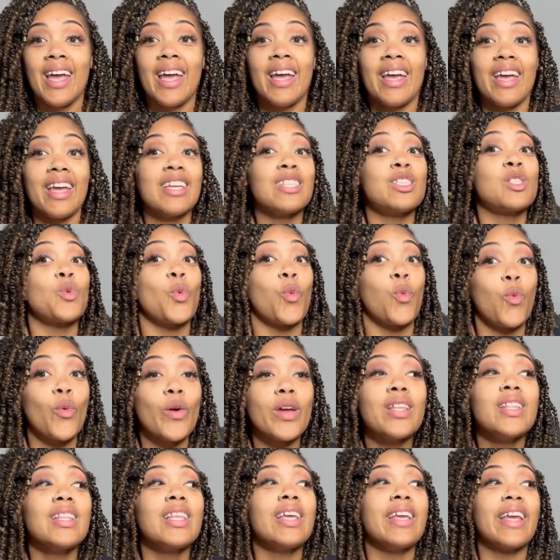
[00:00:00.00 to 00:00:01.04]
it's
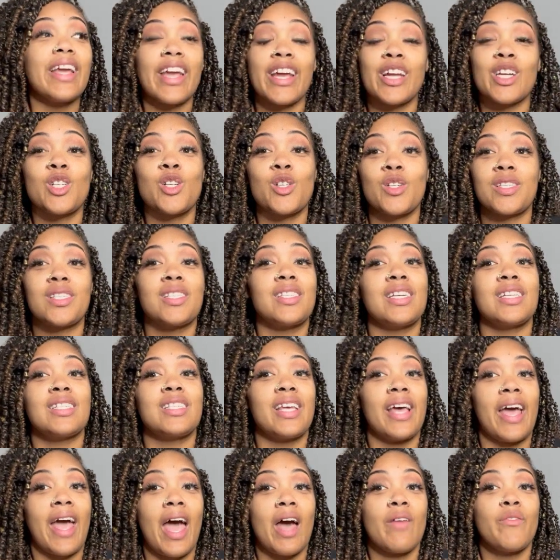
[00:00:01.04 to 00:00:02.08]
really interesting
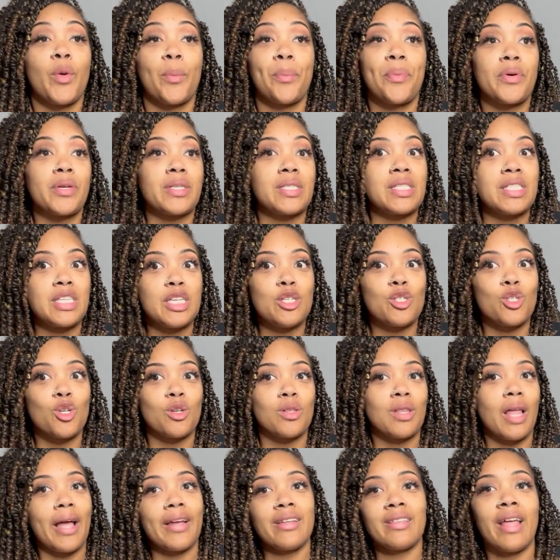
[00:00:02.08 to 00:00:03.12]
to have a procedure
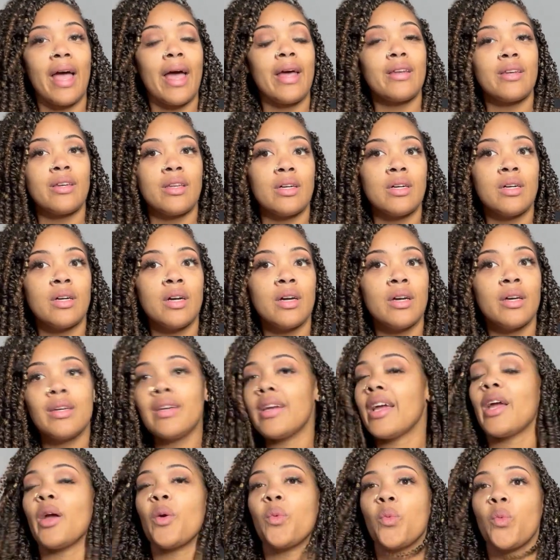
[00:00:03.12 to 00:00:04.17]
like that done
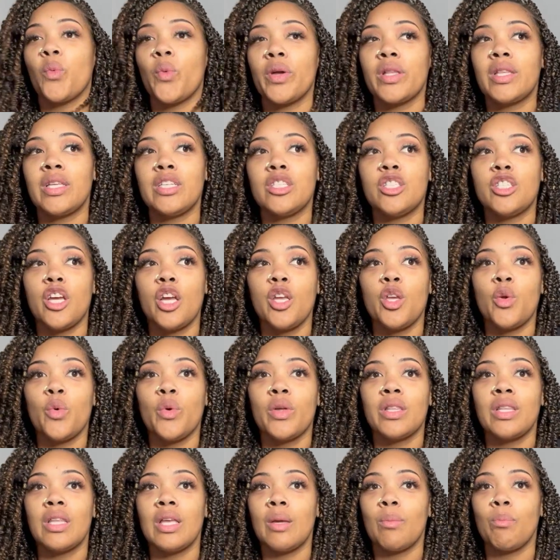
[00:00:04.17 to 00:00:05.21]
and really
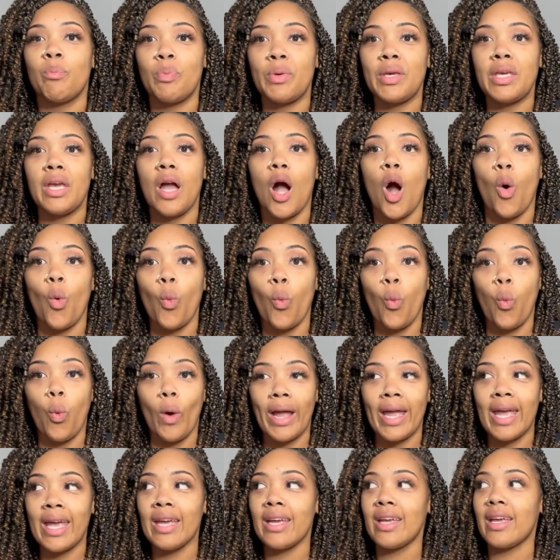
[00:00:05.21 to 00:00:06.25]
genuinely be
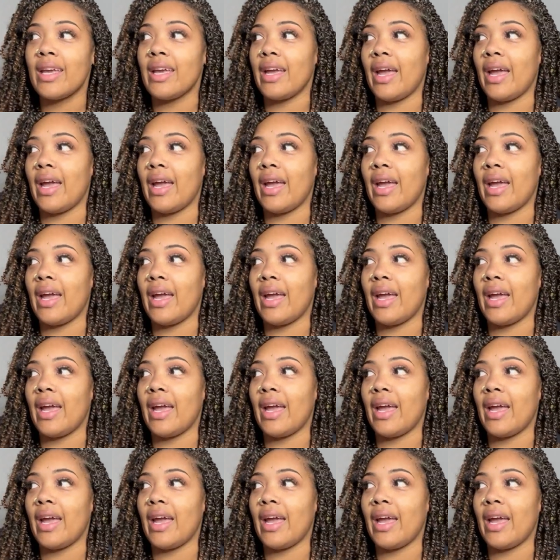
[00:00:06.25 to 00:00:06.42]
awake